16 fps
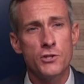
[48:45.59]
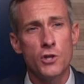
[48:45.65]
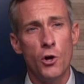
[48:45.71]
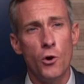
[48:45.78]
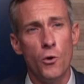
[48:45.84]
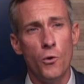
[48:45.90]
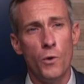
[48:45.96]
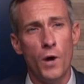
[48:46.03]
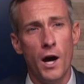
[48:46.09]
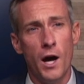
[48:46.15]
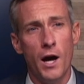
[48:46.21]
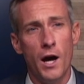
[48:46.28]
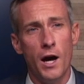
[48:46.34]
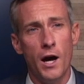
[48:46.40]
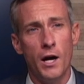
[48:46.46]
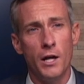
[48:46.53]
So
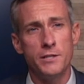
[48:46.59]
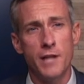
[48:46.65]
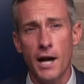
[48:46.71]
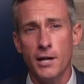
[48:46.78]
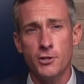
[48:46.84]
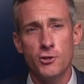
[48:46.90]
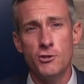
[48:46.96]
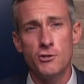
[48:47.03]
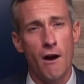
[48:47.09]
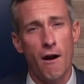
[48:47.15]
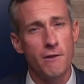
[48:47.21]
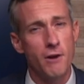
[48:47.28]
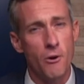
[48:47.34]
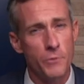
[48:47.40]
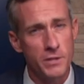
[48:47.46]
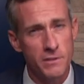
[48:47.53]
uh, doctors
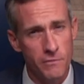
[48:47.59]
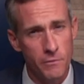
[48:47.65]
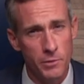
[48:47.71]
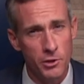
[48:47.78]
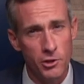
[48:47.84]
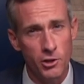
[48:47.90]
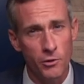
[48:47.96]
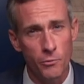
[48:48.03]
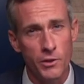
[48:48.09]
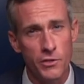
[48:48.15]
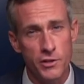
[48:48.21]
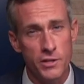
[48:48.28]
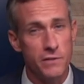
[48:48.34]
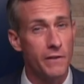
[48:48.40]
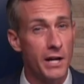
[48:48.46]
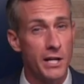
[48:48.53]
aren't always familiar
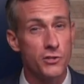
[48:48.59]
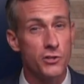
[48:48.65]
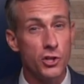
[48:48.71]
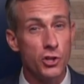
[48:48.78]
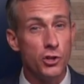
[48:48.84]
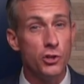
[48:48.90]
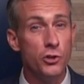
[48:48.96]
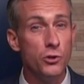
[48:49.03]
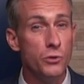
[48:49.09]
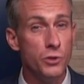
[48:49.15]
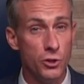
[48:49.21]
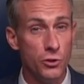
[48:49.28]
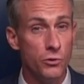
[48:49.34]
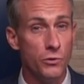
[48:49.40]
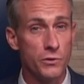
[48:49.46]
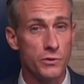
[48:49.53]
with the device you
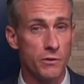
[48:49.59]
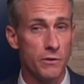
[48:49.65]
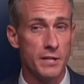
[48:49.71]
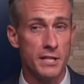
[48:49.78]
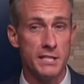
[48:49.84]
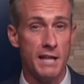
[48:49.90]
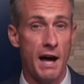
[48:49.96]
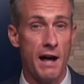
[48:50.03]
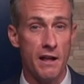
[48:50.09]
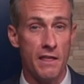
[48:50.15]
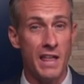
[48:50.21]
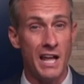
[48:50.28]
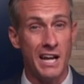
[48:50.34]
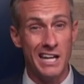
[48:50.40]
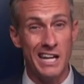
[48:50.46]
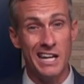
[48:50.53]
use or the
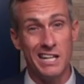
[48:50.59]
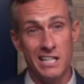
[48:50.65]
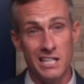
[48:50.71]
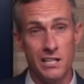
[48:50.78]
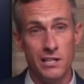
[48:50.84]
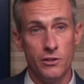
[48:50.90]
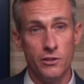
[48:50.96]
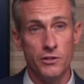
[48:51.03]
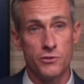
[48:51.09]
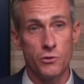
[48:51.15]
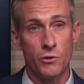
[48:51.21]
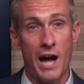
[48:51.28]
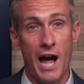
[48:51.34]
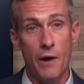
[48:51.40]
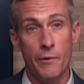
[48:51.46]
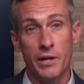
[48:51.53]
data that it
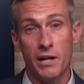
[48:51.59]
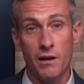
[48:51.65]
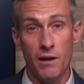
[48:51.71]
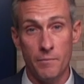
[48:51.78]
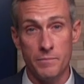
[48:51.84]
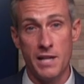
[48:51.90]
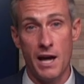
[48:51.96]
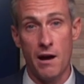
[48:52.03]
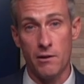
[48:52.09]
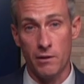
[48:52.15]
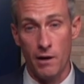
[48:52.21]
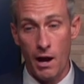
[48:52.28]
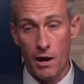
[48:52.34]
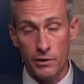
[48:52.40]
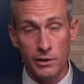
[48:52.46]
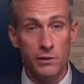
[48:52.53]
yields or how it comes out
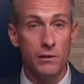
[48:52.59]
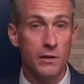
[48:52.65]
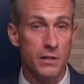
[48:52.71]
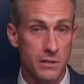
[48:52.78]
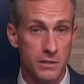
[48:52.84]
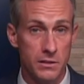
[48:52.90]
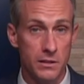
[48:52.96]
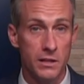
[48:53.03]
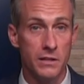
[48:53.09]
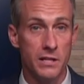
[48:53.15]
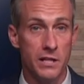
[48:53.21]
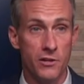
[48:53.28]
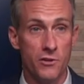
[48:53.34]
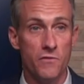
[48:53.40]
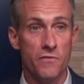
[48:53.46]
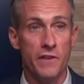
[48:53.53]
or how it looks in
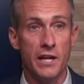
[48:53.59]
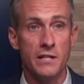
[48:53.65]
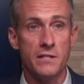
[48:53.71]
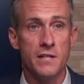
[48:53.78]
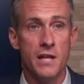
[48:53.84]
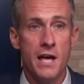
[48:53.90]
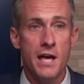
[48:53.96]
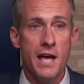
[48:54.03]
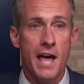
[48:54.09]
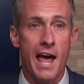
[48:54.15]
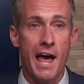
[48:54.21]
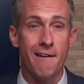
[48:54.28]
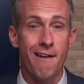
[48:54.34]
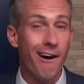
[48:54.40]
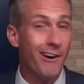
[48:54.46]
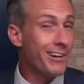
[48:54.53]
the interface.
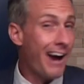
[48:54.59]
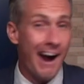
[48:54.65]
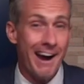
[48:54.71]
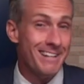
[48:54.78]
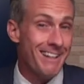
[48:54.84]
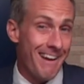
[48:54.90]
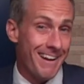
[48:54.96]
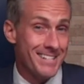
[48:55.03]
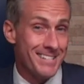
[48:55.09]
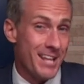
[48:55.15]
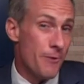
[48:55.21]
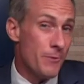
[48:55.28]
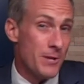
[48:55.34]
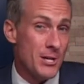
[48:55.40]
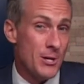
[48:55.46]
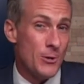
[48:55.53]
And our guidelines
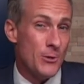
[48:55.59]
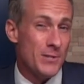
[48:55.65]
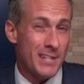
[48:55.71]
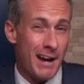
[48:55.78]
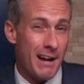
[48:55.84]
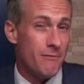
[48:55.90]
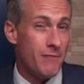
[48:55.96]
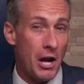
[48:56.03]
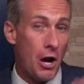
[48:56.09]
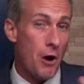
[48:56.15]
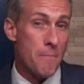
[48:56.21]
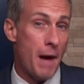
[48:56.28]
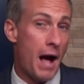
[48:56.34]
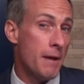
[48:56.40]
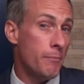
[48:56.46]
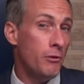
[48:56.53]
that we use, kind of like
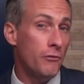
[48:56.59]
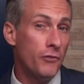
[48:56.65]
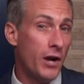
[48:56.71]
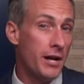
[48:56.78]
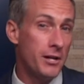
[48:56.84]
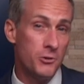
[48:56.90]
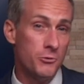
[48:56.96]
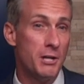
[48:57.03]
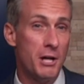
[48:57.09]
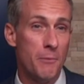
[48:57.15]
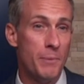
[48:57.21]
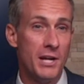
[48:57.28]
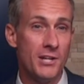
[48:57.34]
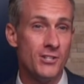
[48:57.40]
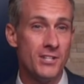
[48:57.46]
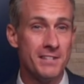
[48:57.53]
our Bible for how to treat
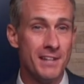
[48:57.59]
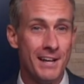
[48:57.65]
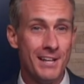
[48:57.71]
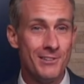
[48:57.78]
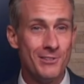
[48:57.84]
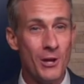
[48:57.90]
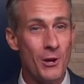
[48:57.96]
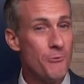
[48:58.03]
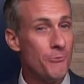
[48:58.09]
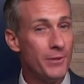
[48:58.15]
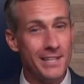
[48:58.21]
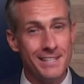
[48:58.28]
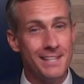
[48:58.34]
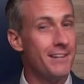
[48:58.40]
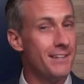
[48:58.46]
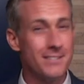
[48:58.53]
our patients, they don't
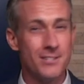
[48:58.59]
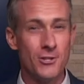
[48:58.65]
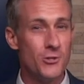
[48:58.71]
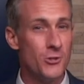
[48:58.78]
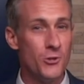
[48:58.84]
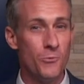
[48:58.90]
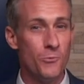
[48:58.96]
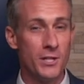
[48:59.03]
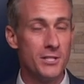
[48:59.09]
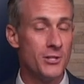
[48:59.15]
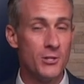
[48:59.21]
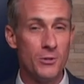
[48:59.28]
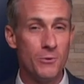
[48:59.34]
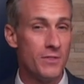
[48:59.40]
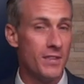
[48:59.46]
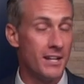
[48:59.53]
really tell us to do what
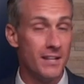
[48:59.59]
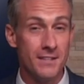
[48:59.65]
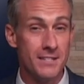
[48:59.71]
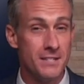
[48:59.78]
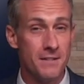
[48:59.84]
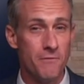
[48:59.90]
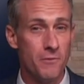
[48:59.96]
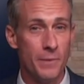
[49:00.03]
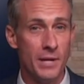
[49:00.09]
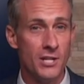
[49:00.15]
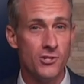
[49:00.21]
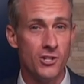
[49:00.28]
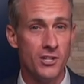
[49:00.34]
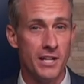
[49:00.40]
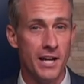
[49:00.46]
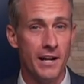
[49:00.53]
to do with any of this
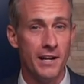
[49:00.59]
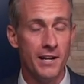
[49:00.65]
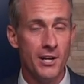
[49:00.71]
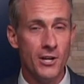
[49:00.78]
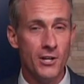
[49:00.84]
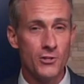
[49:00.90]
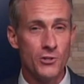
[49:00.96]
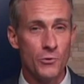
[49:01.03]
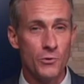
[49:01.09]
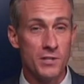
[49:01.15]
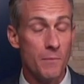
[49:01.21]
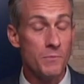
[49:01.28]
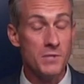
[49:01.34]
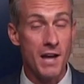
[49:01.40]
information yet. So